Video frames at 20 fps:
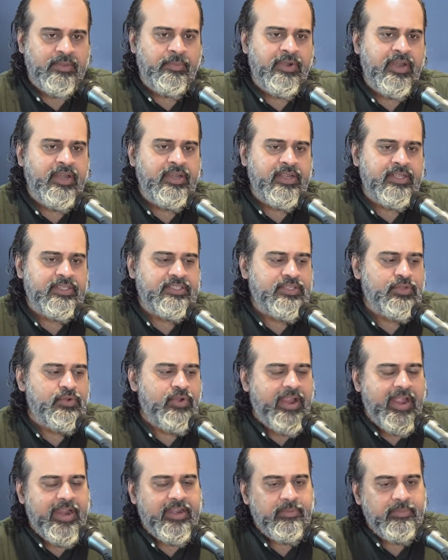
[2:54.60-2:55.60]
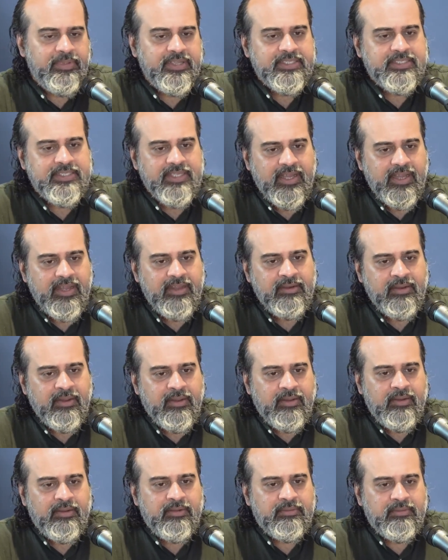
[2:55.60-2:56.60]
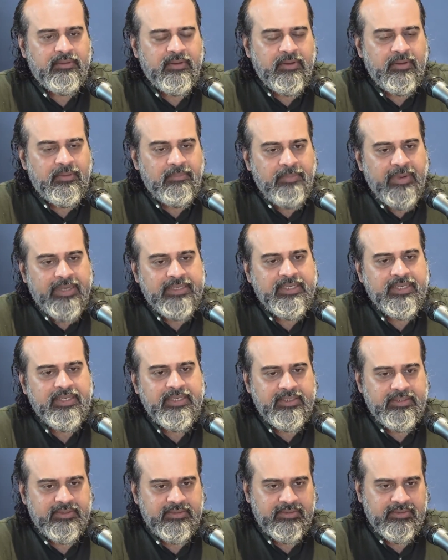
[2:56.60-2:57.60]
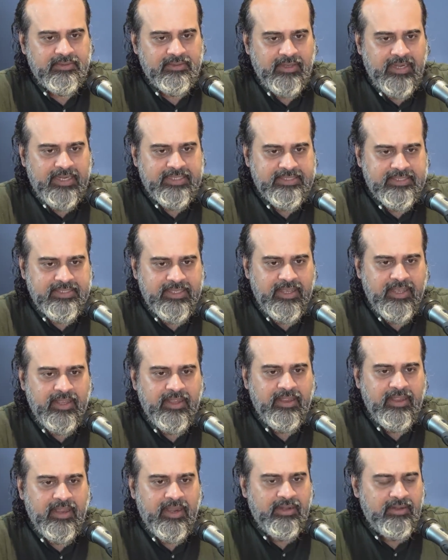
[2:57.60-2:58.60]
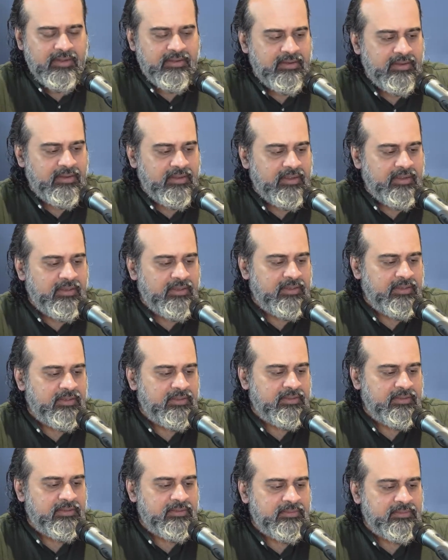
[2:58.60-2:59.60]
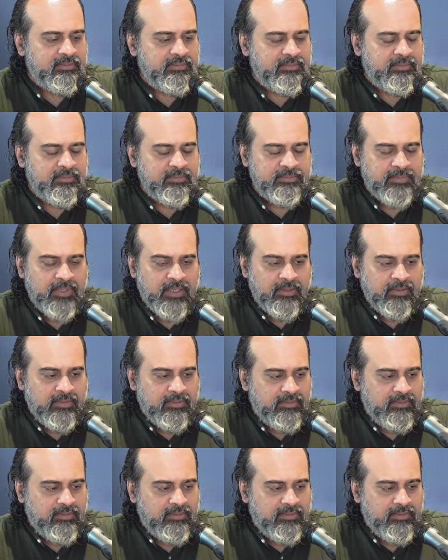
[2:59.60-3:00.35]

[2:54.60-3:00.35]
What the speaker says: Somebody tells you academics are better, let's say, at IIM